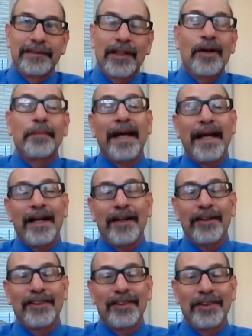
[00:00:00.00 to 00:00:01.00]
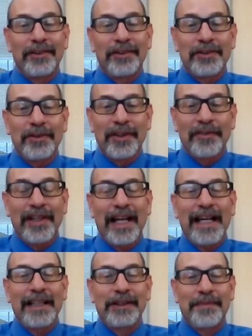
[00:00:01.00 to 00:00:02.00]
compared to sort of an
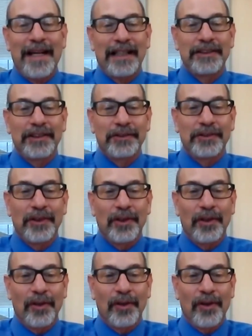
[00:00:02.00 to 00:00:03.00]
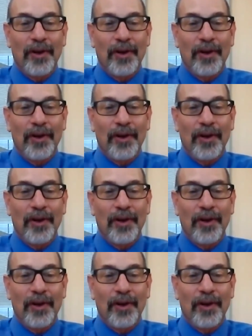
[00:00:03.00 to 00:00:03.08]
age-matched control